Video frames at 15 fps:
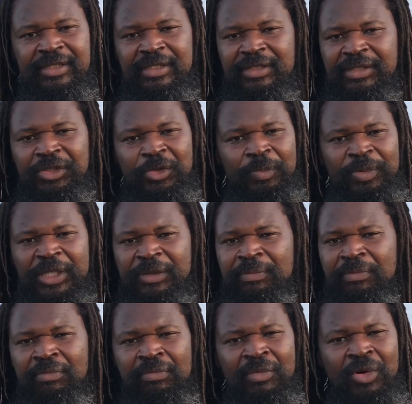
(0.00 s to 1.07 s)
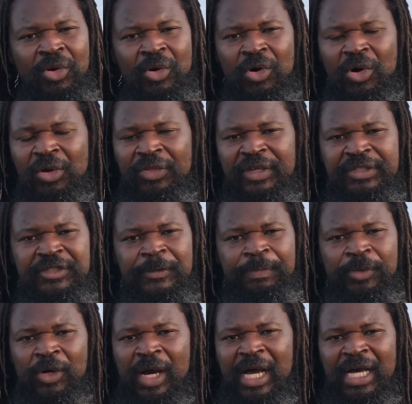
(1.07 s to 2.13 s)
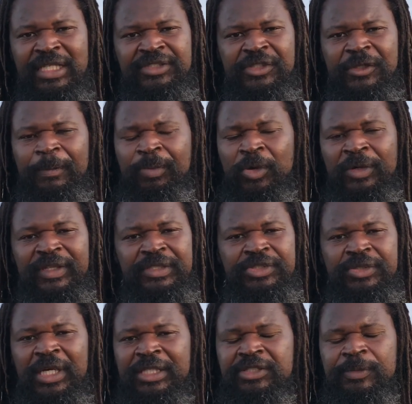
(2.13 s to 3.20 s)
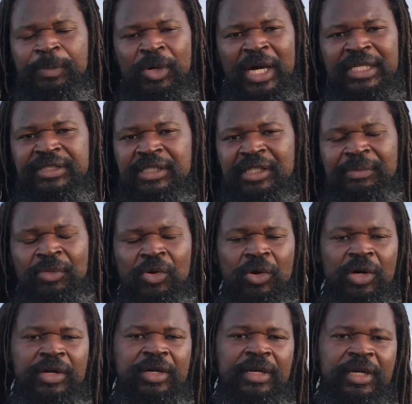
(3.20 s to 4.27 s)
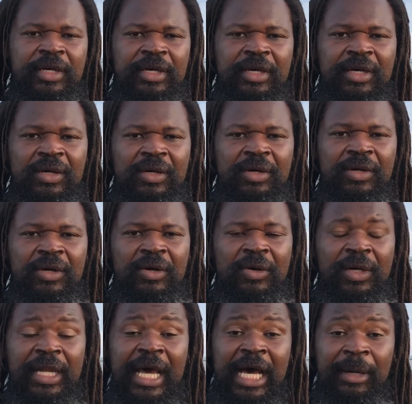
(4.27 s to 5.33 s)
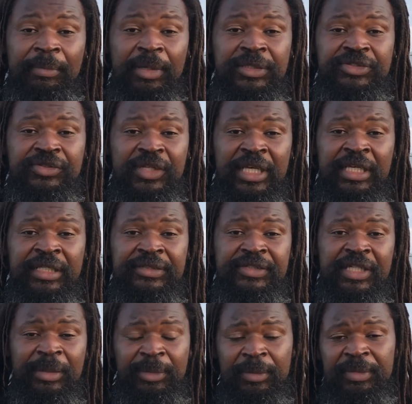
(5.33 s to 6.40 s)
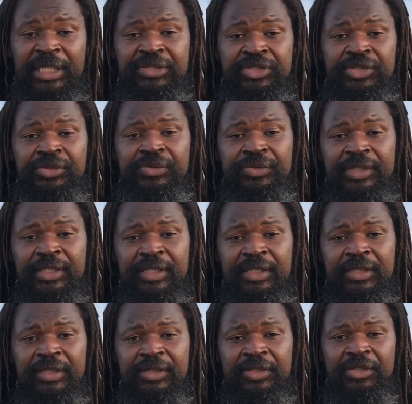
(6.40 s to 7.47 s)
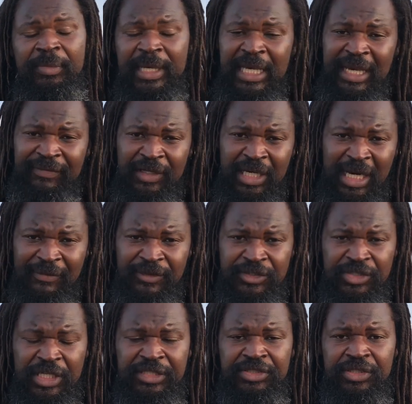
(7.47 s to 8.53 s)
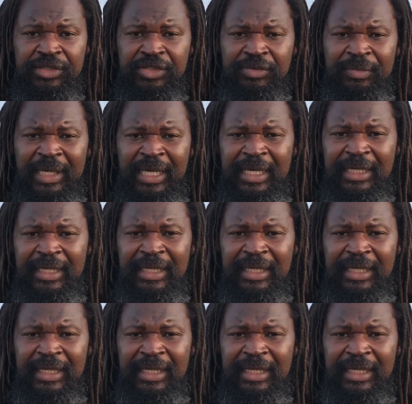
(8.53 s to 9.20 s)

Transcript: you'll be more than surprised, to the point that you're not surprised anymore on how much things come to meet you. You may have a conversation. You may